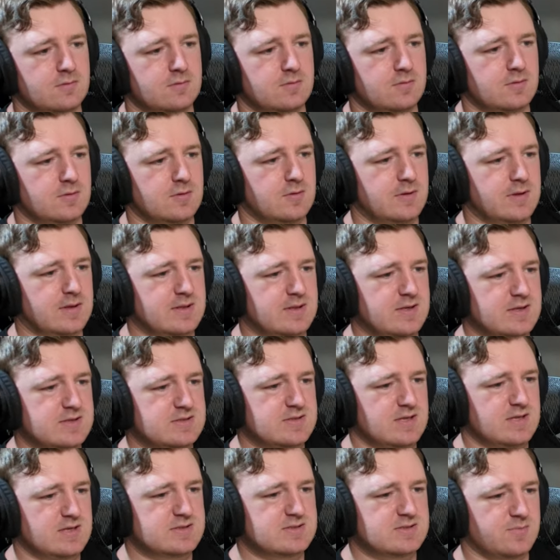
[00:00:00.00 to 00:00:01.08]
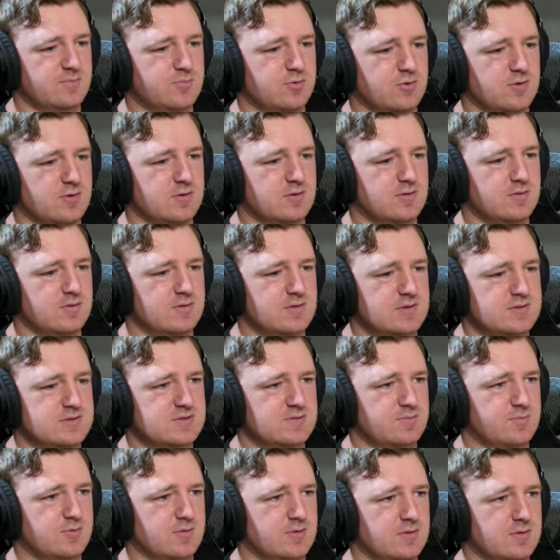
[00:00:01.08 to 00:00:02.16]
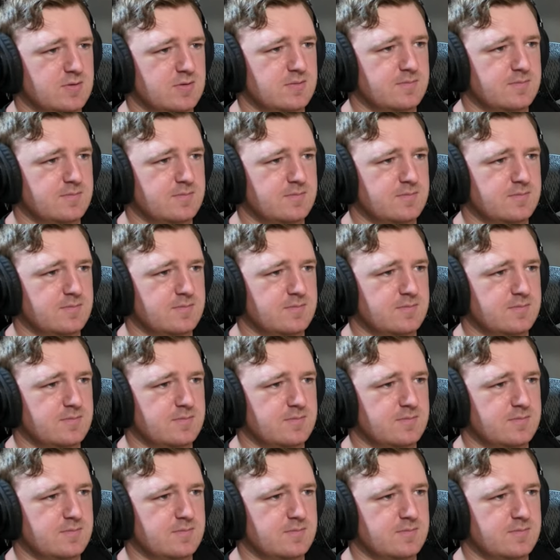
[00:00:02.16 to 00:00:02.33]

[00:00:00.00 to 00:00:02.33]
No, yeah, he needs, support. He needs support.